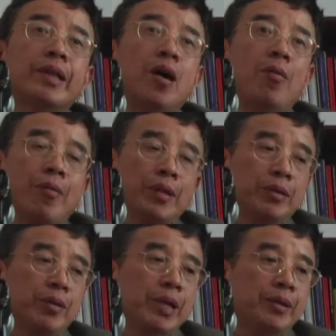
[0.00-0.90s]
now we want
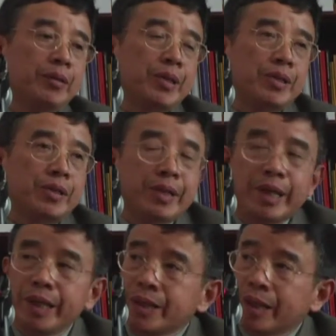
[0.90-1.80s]
to look into the
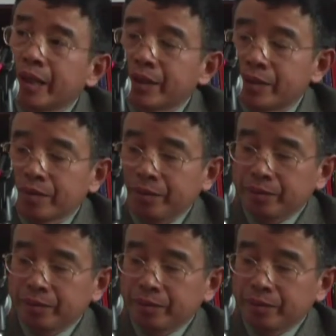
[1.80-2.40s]
Chinese case.